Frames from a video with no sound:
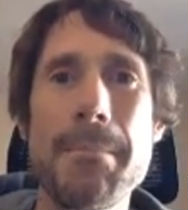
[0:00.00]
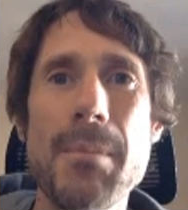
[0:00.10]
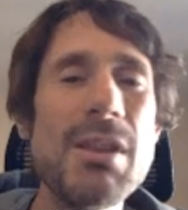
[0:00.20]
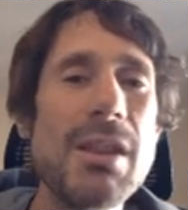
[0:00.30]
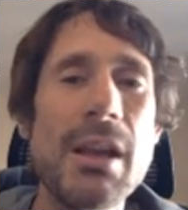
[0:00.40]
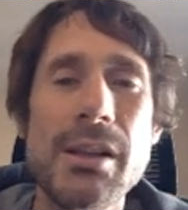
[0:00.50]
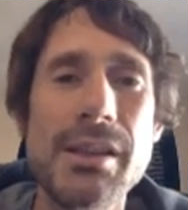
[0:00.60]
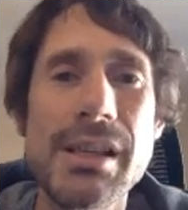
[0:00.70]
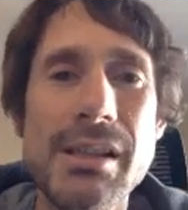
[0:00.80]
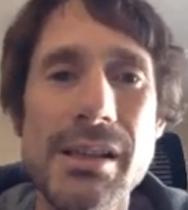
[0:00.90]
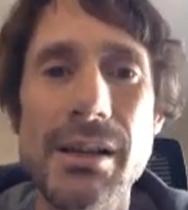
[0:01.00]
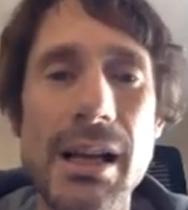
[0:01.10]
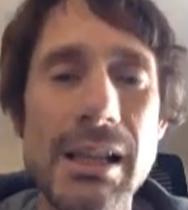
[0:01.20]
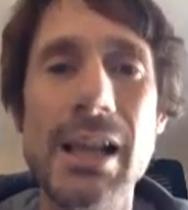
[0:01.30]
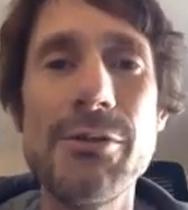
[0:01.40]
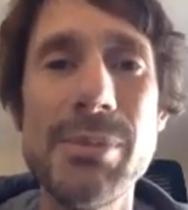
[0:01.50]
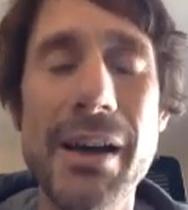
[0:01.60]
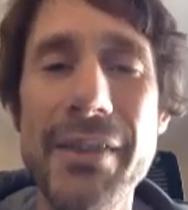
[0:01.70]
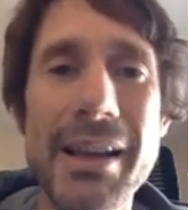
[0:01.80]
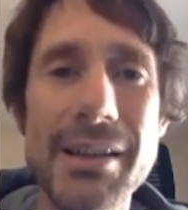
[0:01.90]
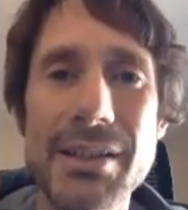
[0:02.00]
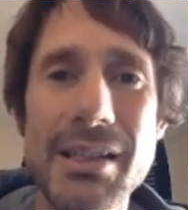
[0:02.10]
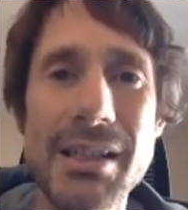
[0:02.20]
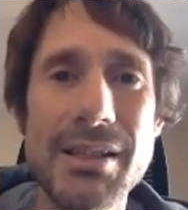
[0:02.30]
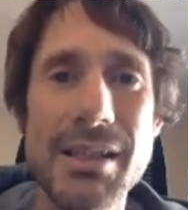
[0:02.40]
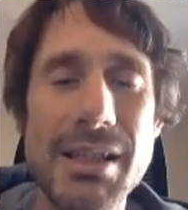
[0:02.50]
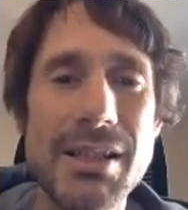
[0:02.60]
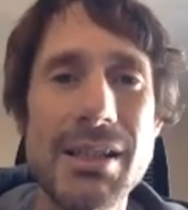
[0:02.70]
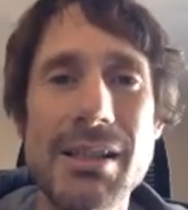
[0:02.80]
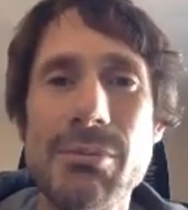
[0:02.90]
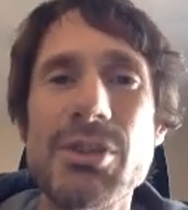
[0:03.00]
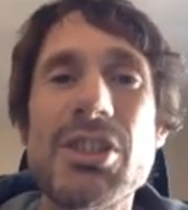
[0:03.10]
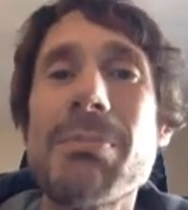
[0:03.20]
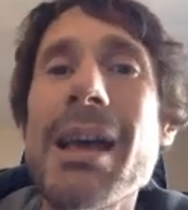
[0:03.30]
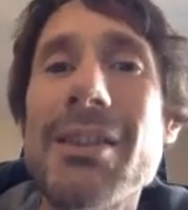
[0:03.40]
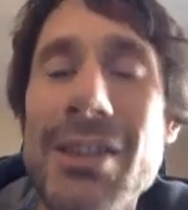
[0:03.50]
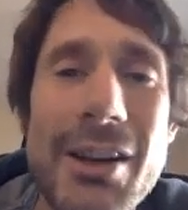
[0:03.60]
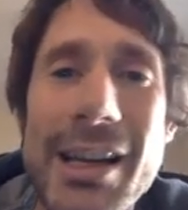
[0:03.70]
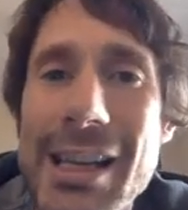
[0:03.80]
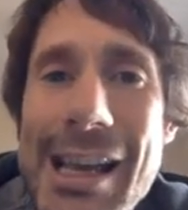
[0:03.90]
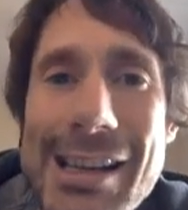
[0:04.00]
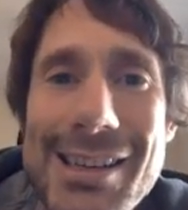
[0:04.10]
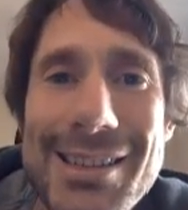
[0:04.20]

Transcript: Maybe the only thing that I love about that is the respect that I get.